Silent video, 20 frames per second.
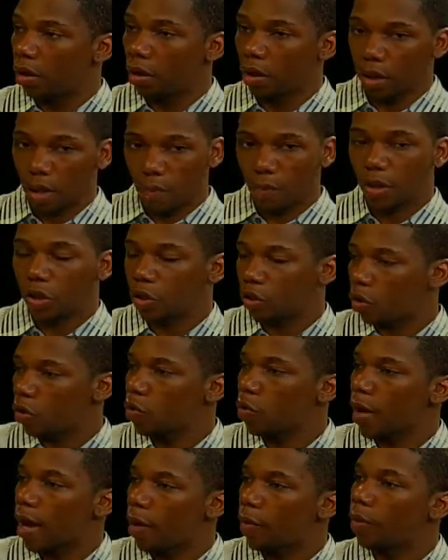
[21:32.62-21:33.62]
let me show
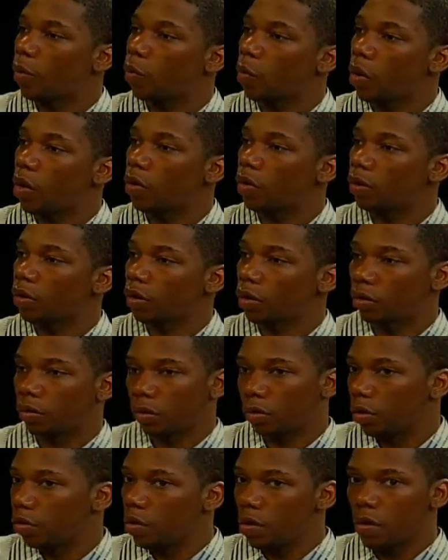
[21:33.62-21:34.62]
you how it works.
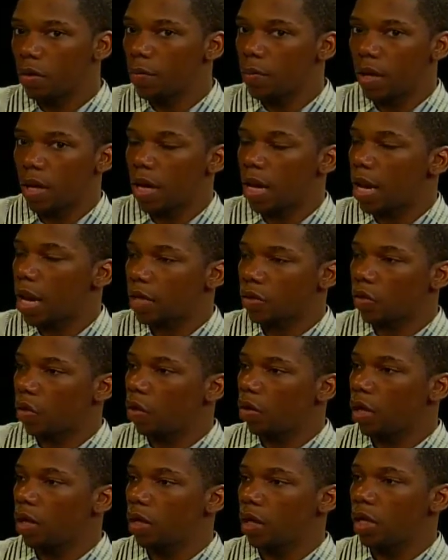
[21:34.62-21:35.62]
You know what I mean? And that's all
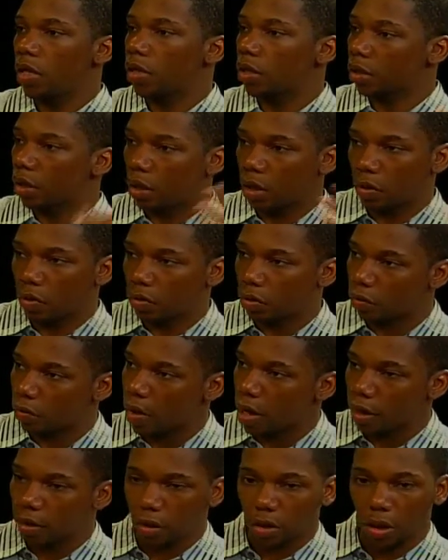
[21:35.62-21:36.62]
they need, just a little
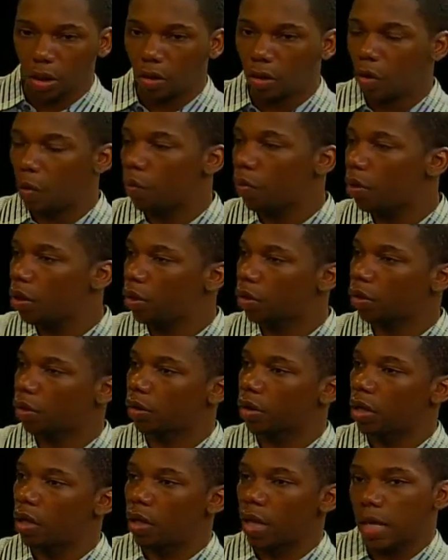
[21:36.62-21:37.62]
direction, a little push.
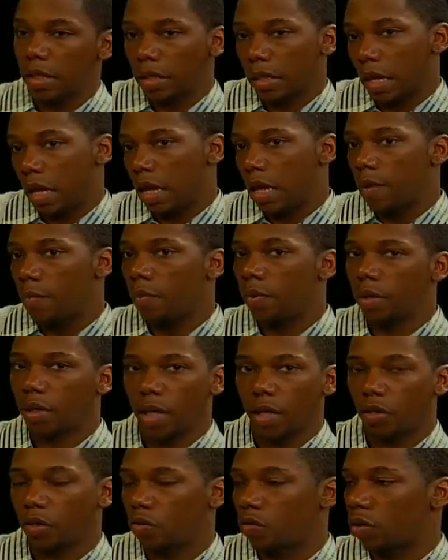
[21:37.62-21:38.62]
That's it. But
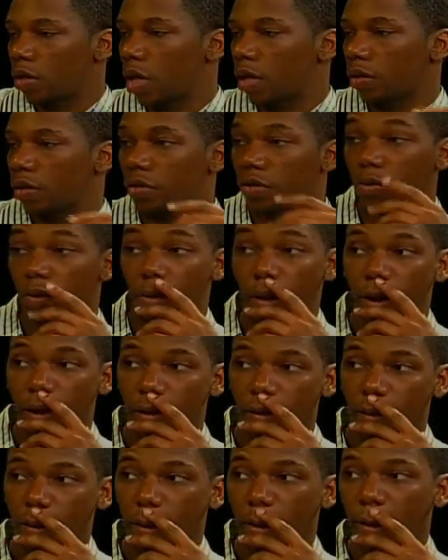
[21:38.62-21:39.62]
they choose not to do that
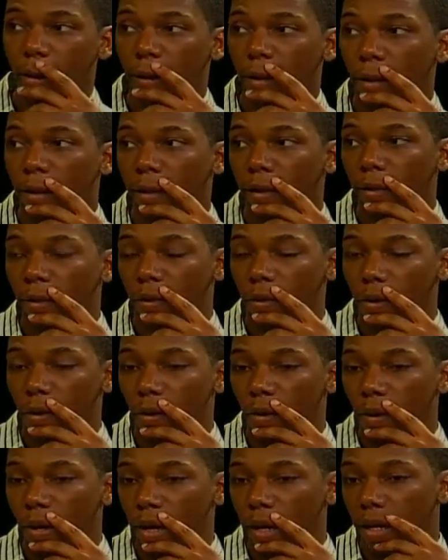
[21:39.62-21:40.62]
you
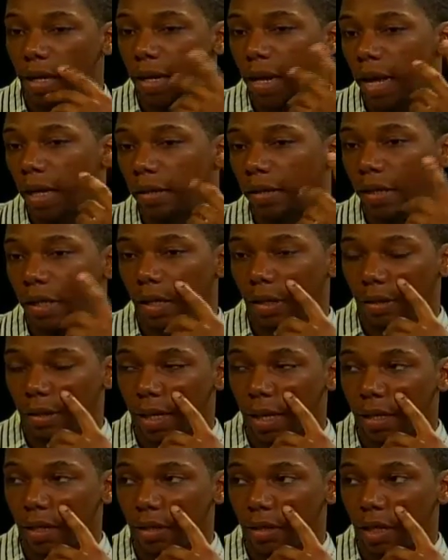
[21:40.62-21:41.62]
know and i think
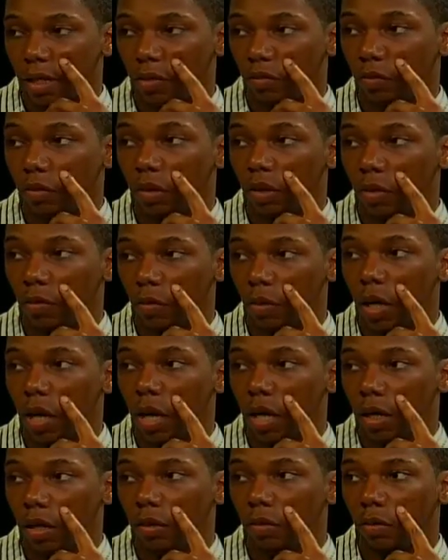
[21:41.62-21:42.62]
that that's really
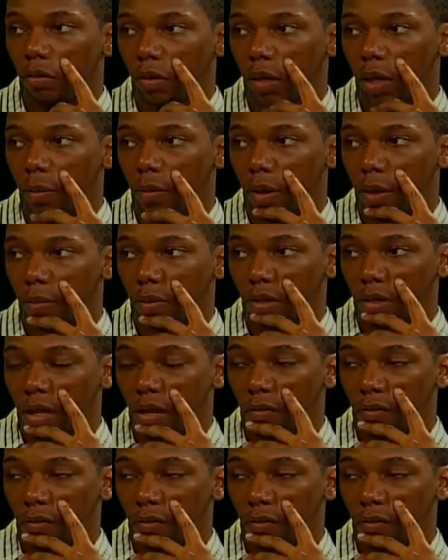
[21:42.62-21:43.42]
why so you feel that you